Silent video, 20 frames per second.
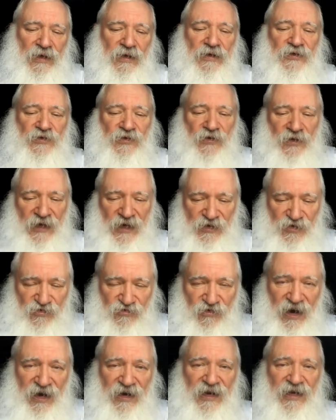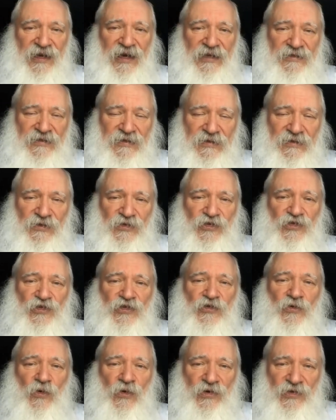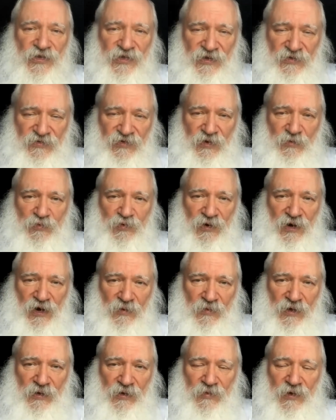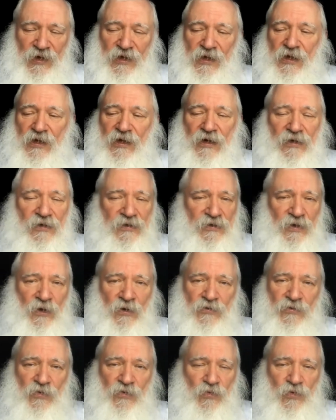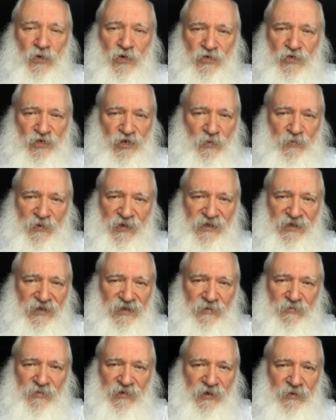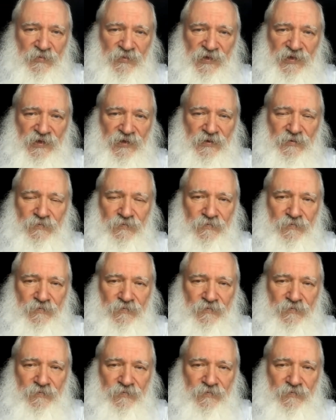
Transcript: So let's try to get to the source of the problem. Don't worship the symptoms.